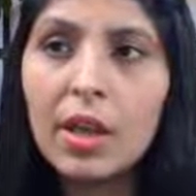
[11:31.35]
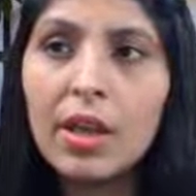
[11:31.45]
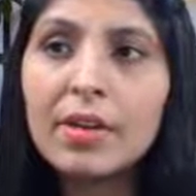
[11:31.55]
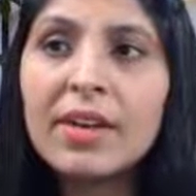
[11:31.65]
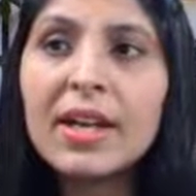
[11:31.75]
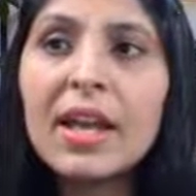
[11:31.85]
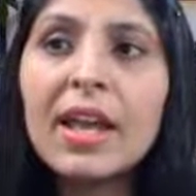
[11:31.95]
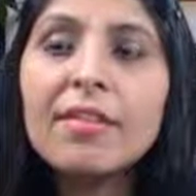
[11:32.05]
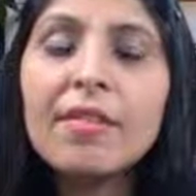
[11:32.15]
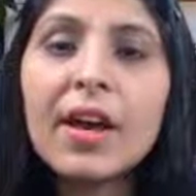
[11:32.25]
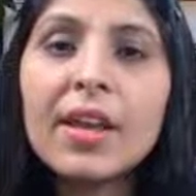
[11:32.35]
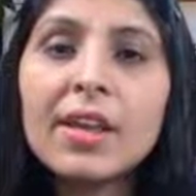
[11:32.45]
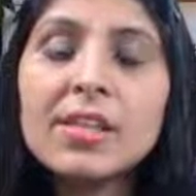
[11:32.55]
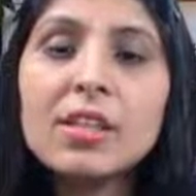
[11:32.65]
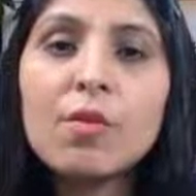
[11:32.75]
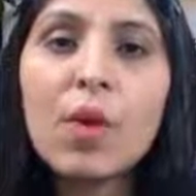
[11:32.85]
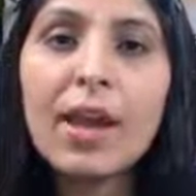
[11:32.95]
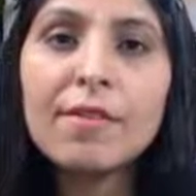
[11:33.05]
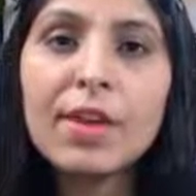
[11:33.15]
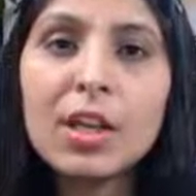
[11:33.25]
Red line y is the
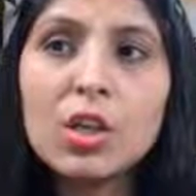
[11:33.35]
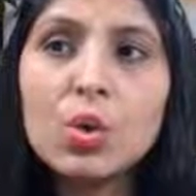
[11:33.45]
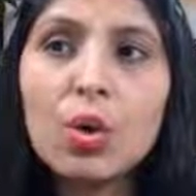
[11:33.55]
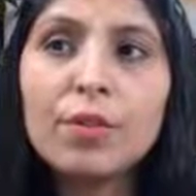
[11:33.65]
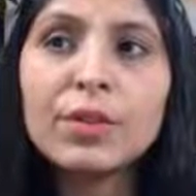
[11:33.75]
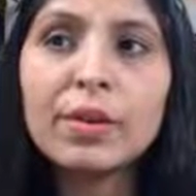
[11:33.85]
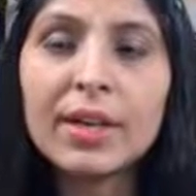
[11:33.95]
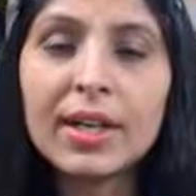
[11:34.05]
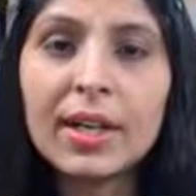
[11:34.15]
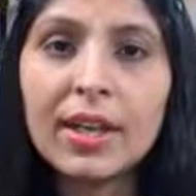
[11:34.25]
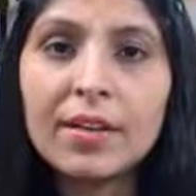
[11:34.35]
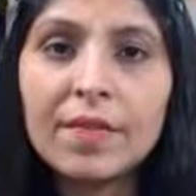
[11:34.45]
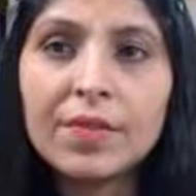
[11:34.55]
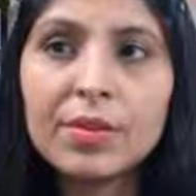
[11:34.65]
y value of the red line.